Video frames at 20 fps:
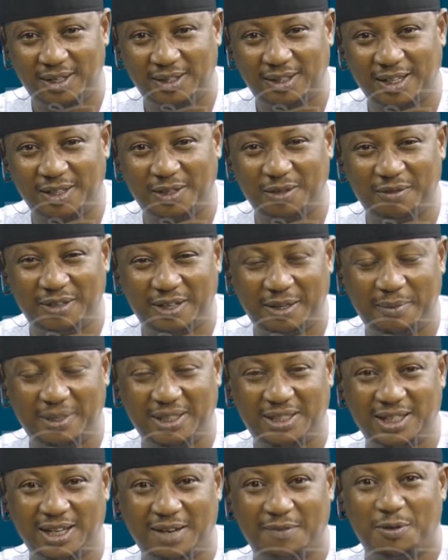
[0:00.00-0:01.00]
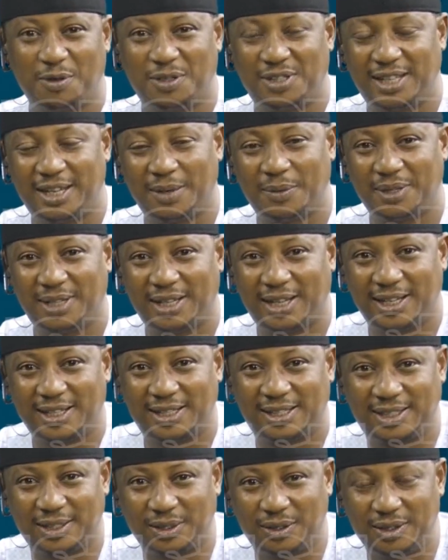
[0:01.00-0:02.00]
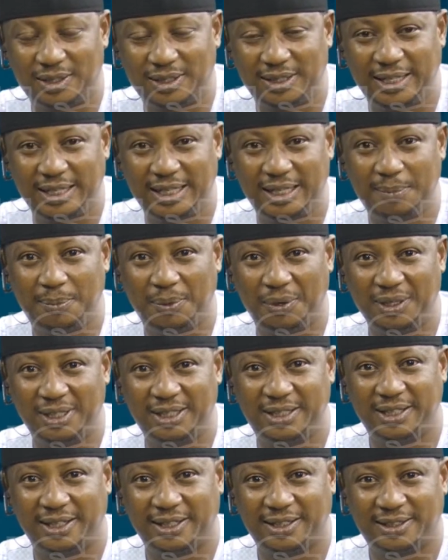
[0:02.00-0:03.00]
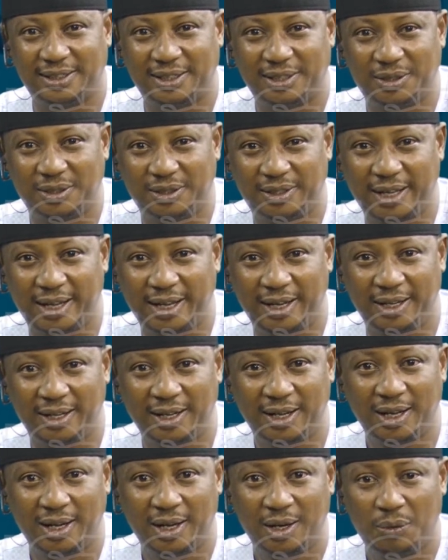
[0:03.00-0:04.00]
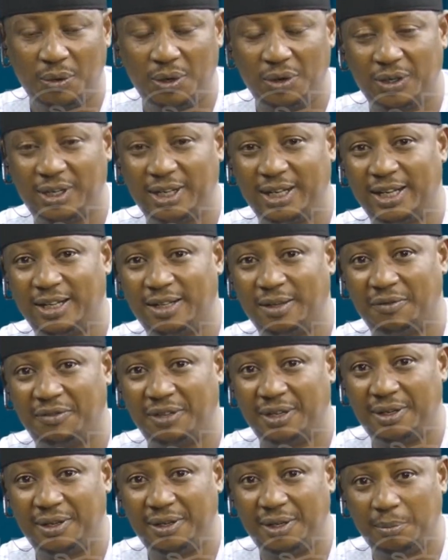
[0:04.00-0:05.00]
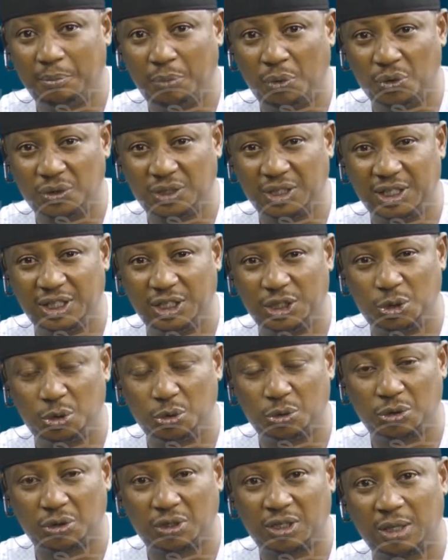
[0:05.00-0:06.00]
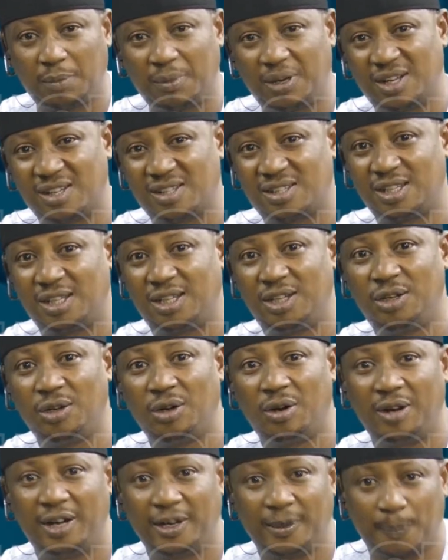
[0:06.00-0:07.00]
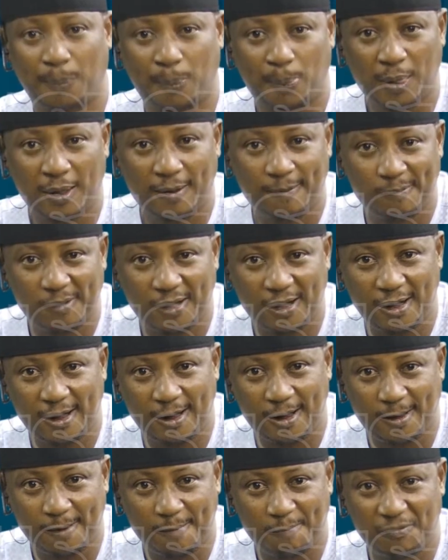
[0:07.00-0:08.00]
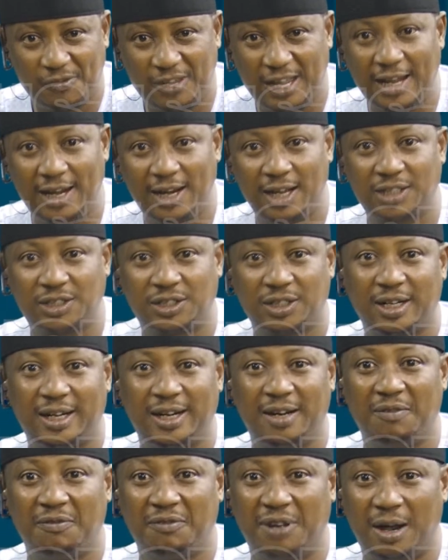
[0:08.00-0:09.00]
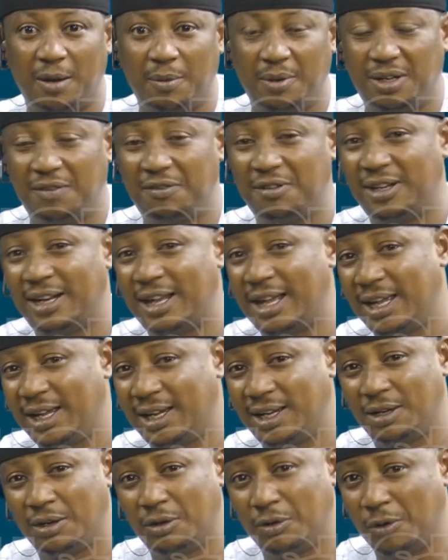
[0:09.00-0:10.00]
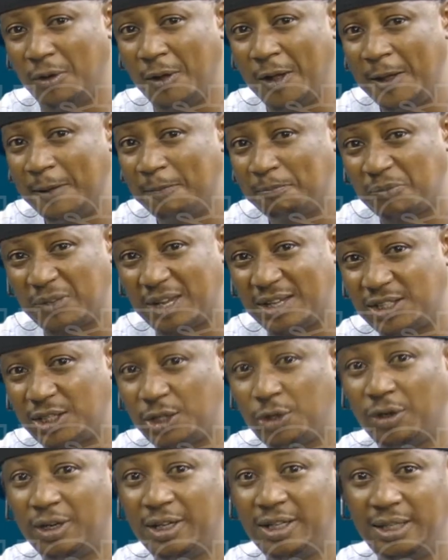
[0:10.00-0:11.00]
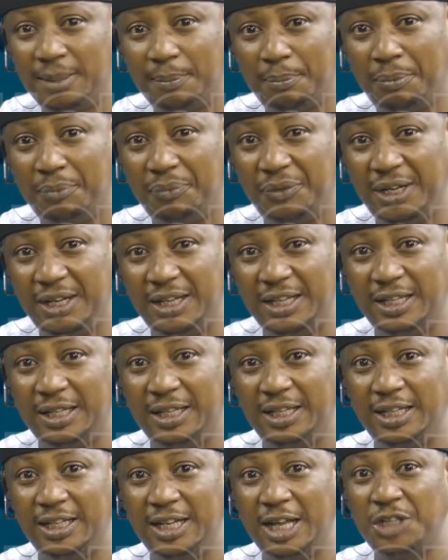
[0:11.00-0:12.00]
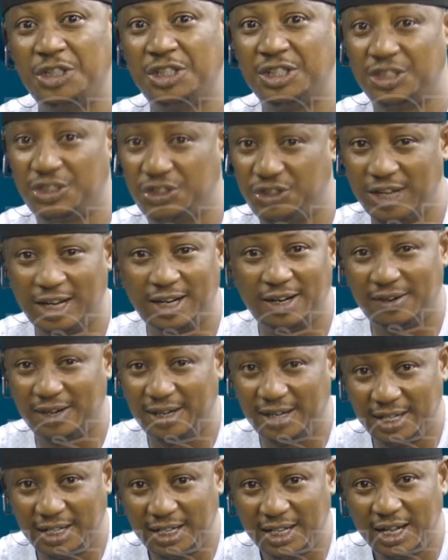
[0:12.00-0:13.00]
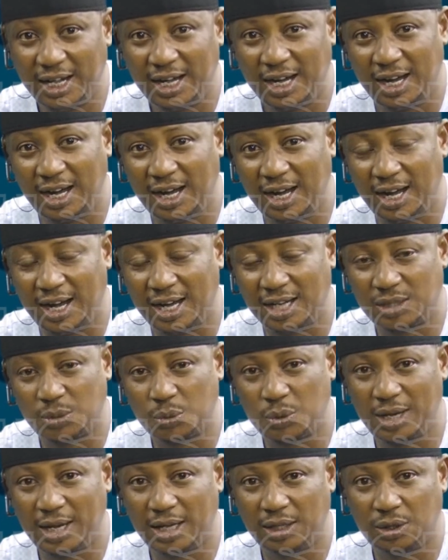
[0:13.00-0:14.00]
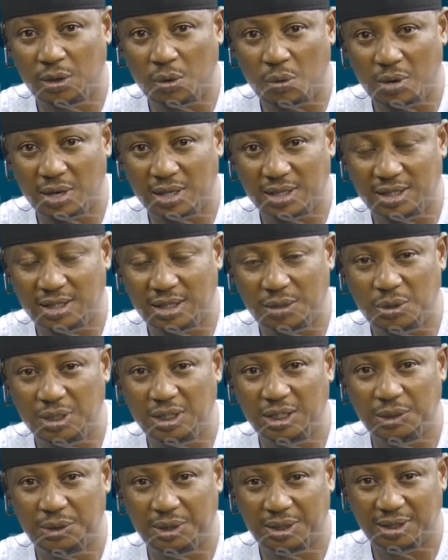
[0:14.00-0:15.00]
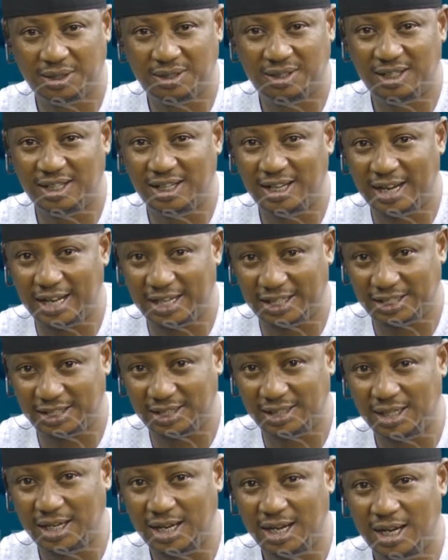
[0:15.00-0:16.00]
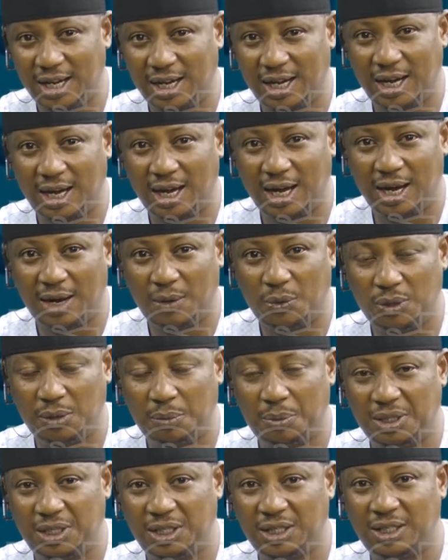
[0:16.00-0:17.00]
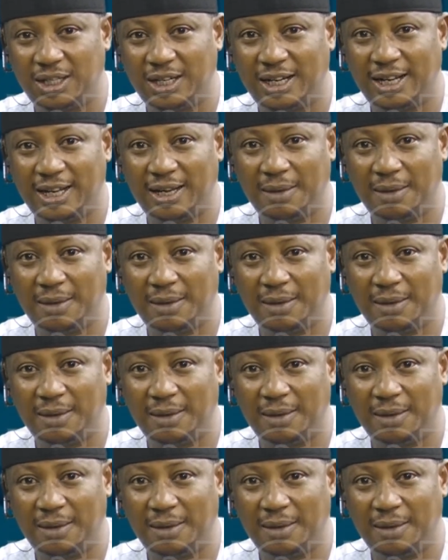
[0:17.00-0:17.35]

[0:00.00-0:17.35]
Thank you very much uh, for staying with us on Daily Politics. And today we're looking at a very important issue, talking about securing uh, the electoral environment, if you like, or uh, securing the, the, the nations generally uh, as we head towards the twenty twenty-three election, uh, with particular